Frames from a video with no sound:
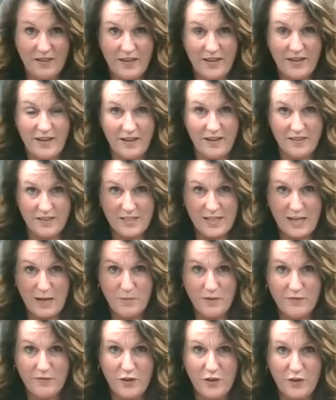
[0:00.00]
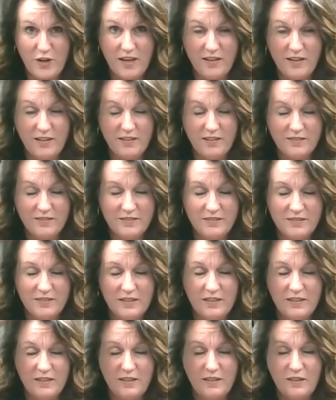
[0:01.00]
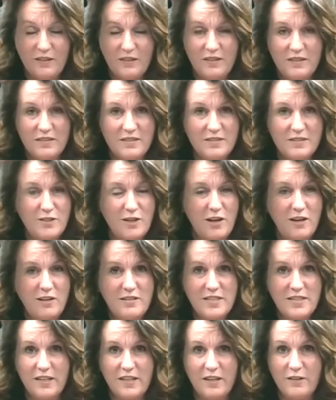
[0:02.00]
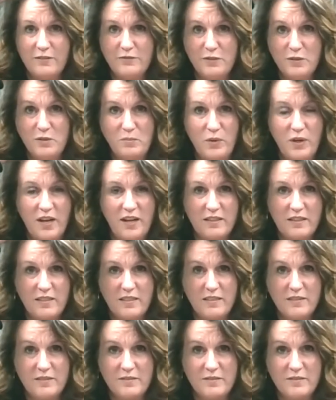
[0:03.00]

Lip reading: And the top of your head, it's hard to get a full breath.